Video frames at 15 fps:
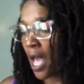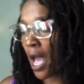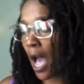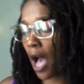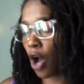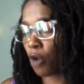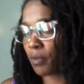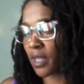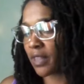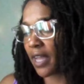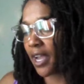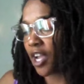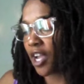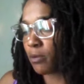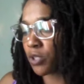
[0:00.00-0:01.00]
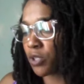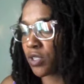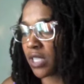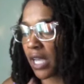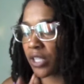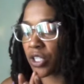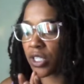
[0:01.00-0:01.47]
I hope that that helps you,
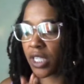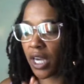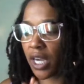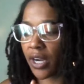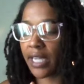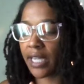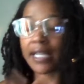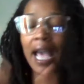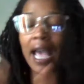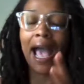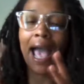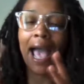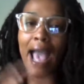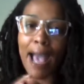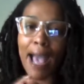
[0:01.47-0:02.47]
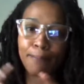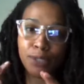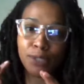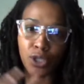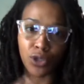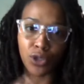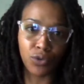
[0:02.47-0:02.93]
Sagittarius. I
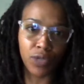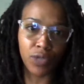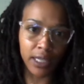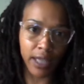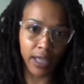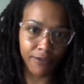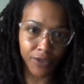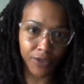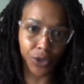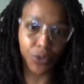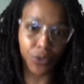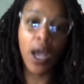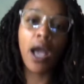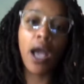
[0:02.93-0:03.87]
absolutely love you.